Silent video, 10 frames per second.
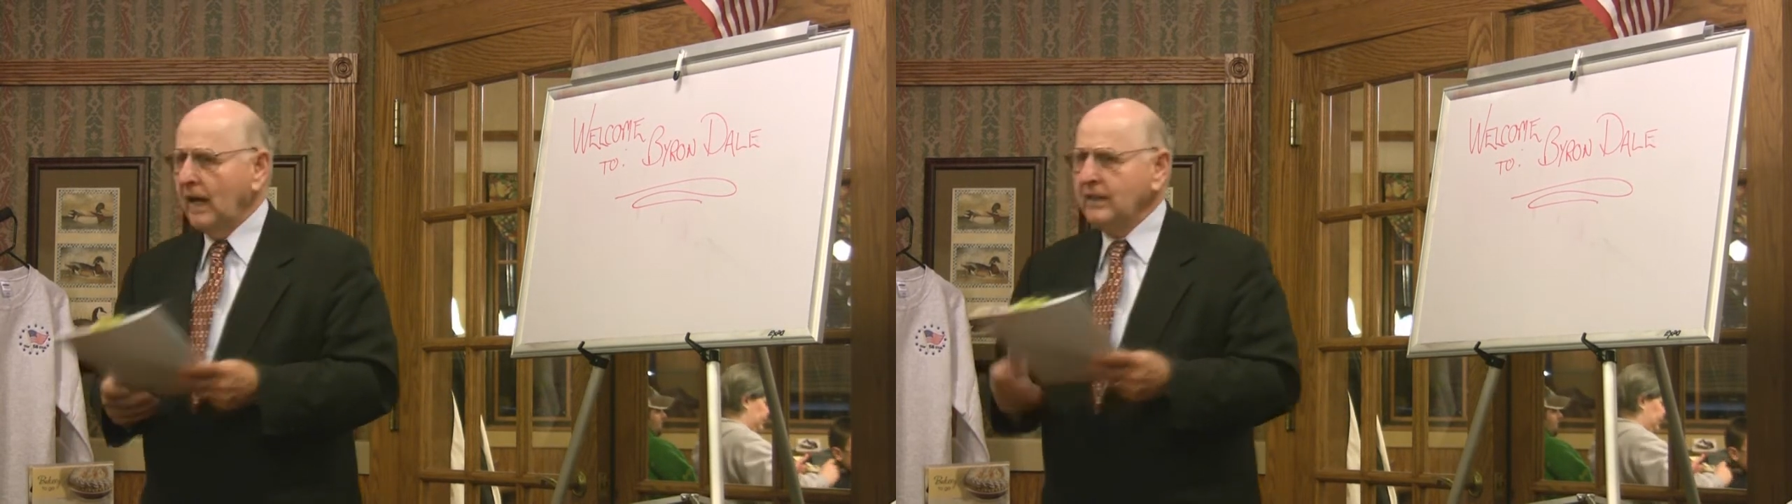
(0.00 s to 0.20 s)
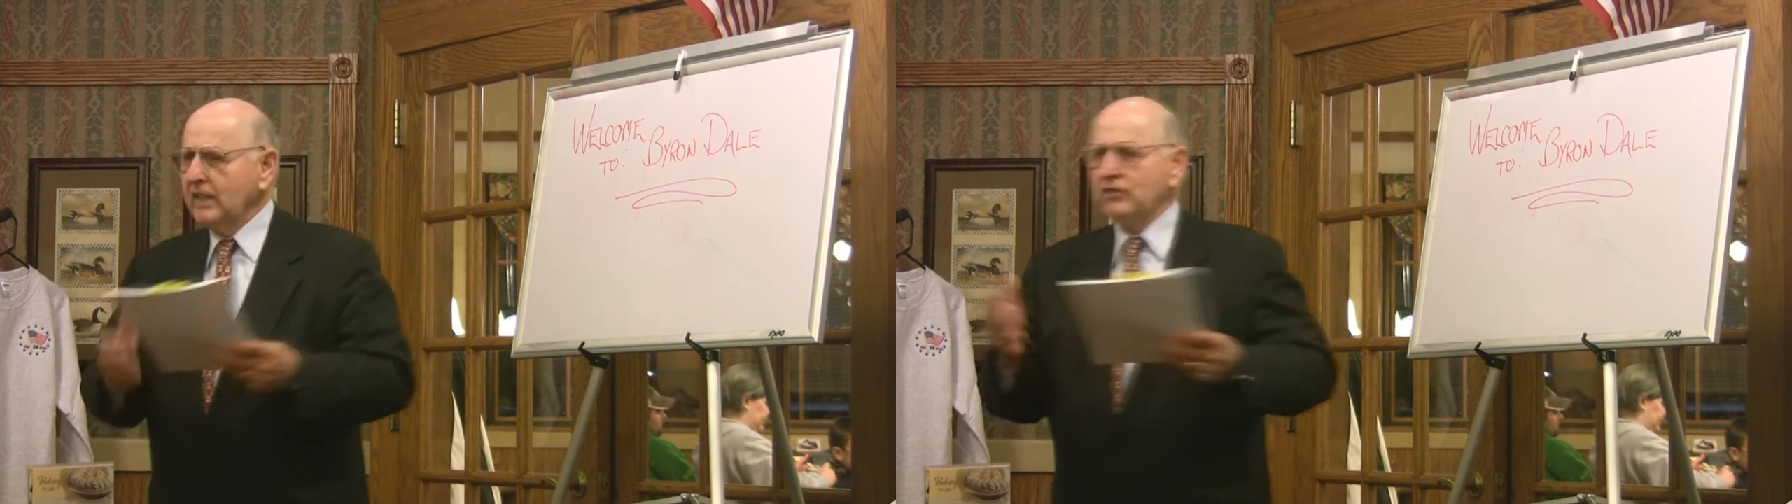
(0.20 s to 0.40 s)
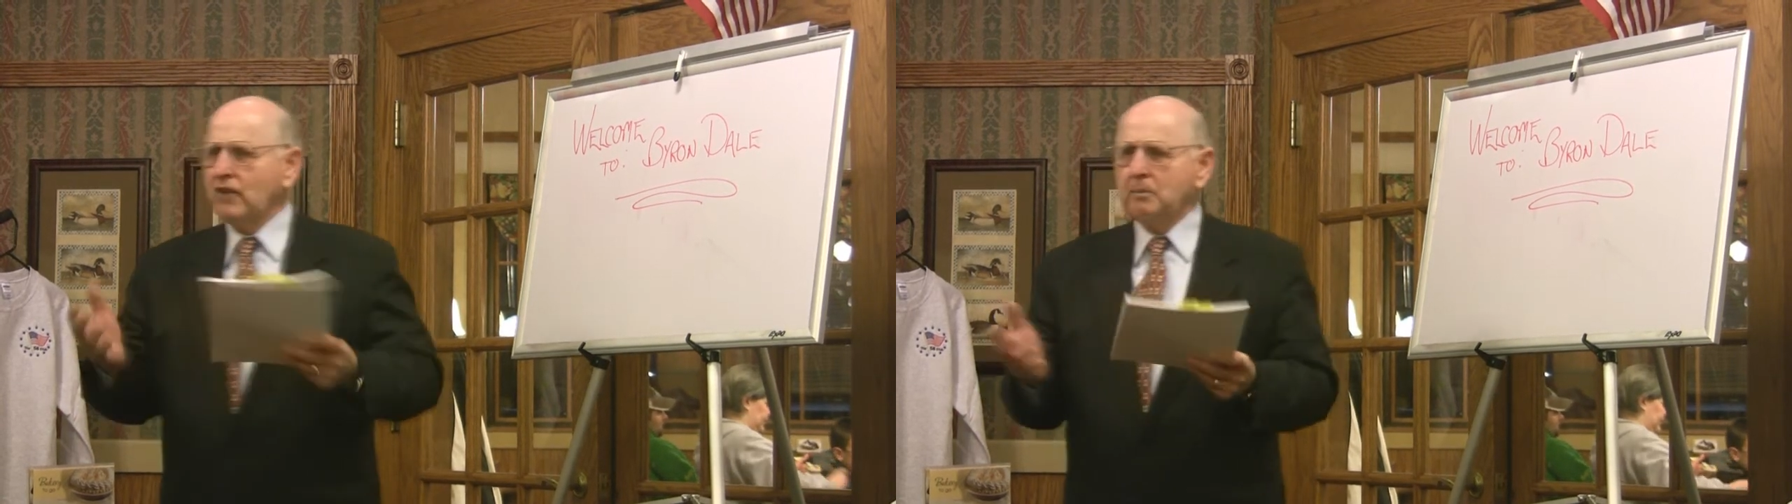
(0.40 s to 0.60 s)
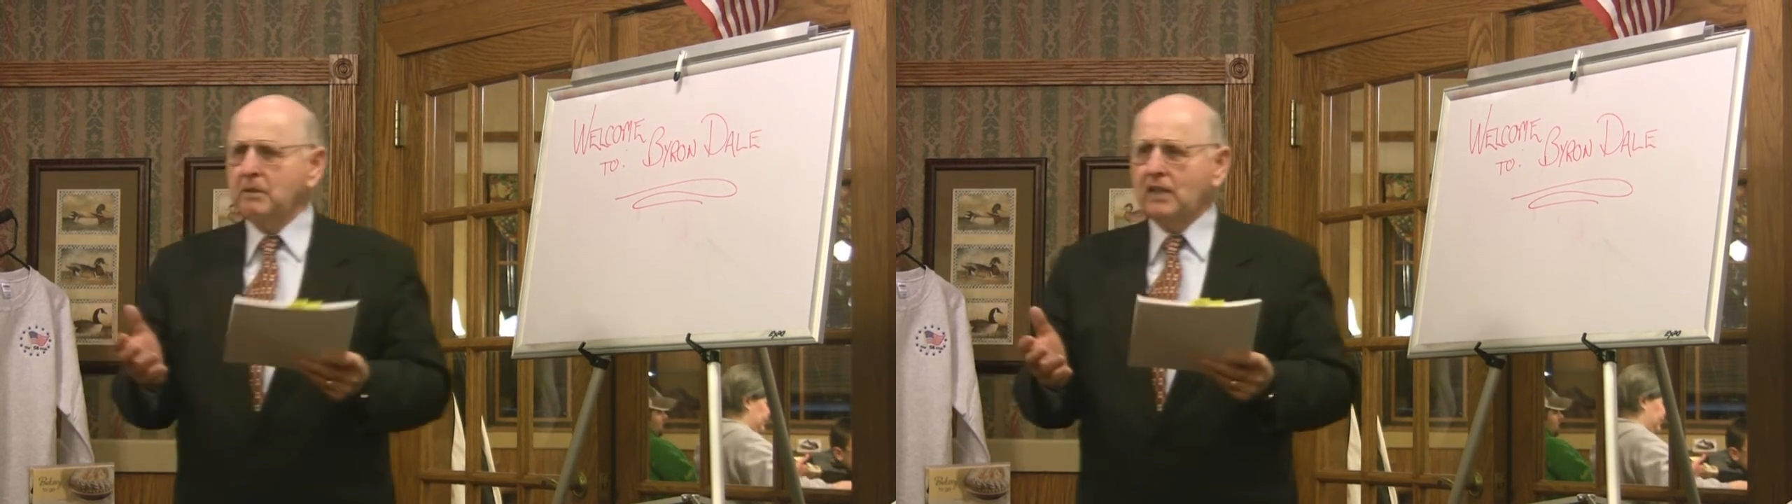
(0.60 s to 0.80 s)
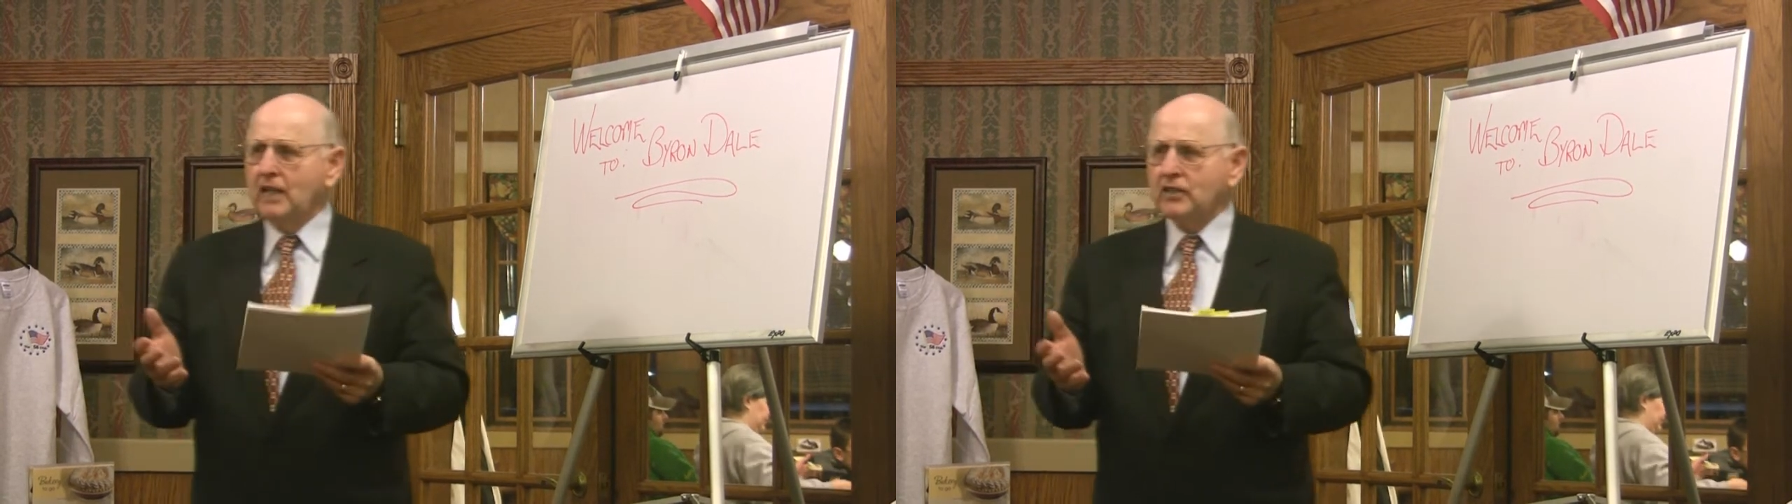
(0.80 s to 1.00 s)
And that struck
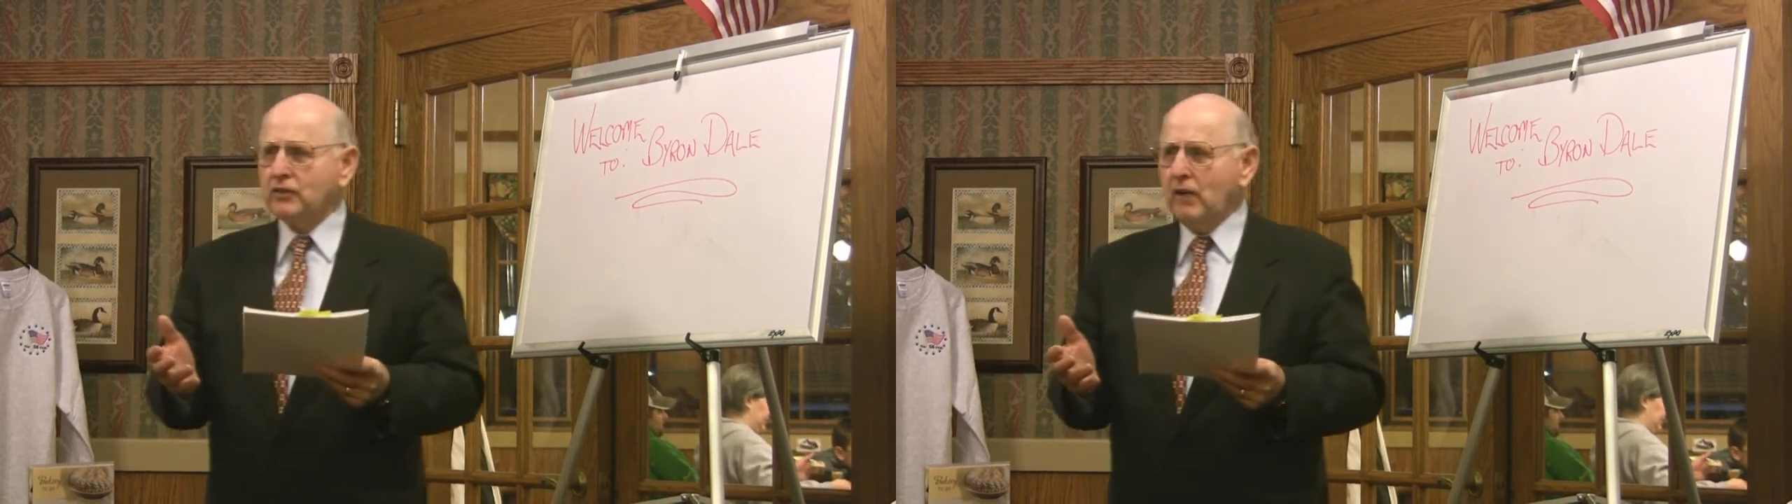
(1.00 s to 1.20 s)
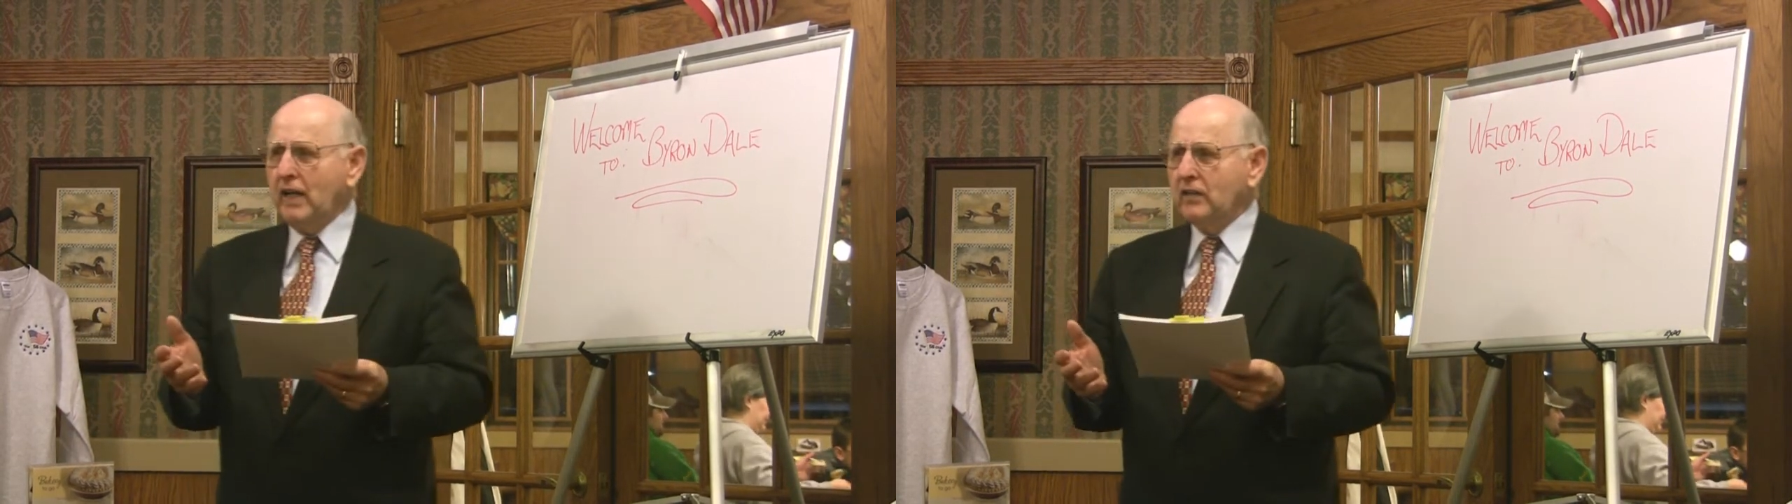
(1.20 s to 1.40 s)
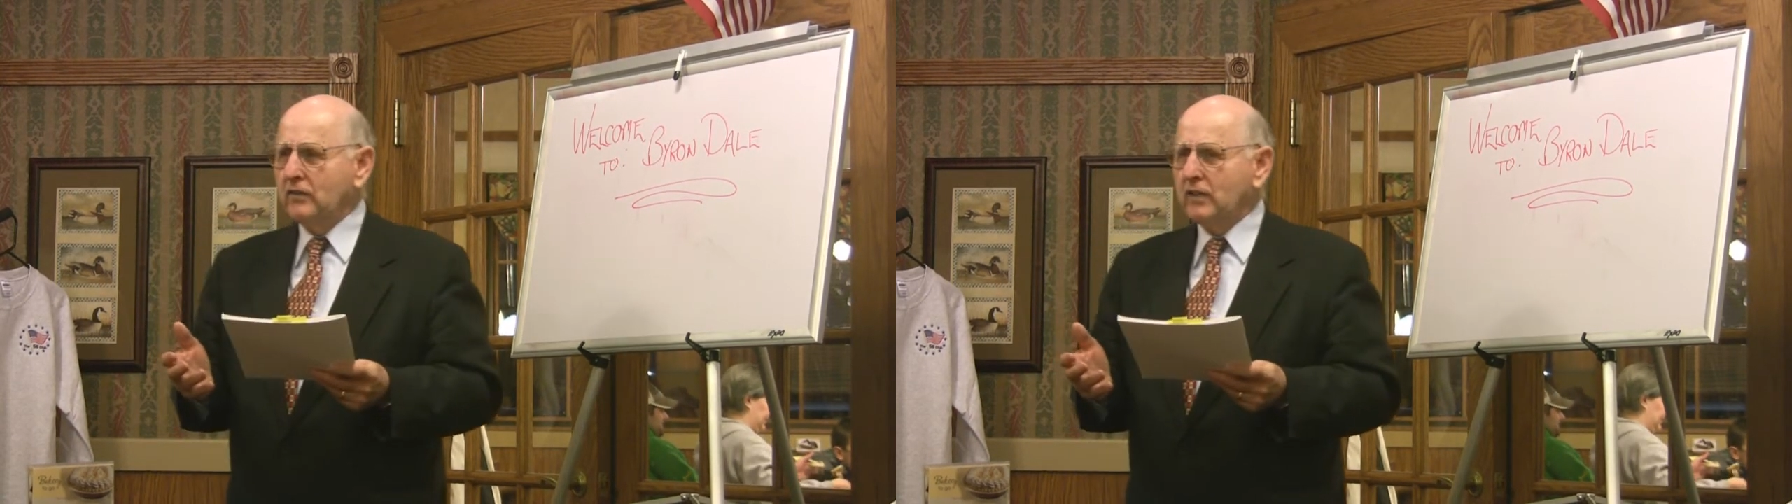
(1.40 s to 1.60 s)
me kind of strange.